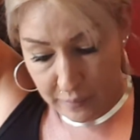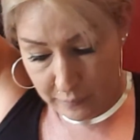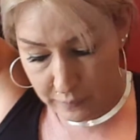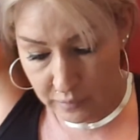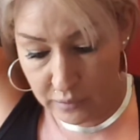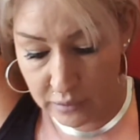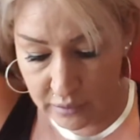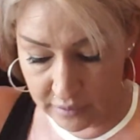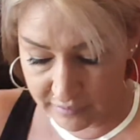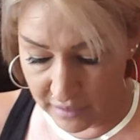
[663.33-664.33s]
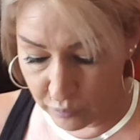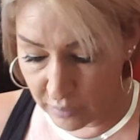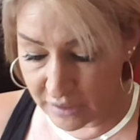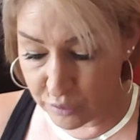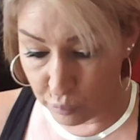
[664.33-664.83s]
it's getting
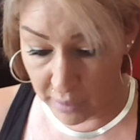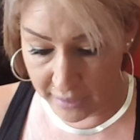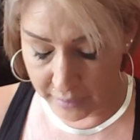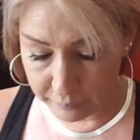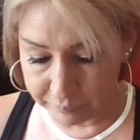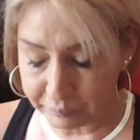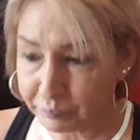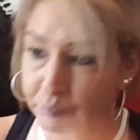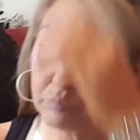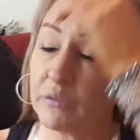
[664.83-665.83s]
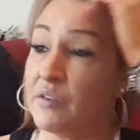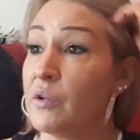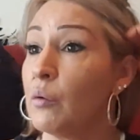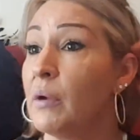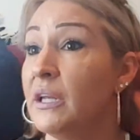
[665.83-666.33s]
ready to rain. It's
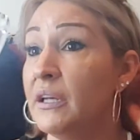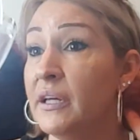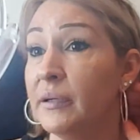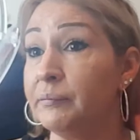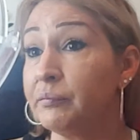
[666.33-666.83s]
not raining yet.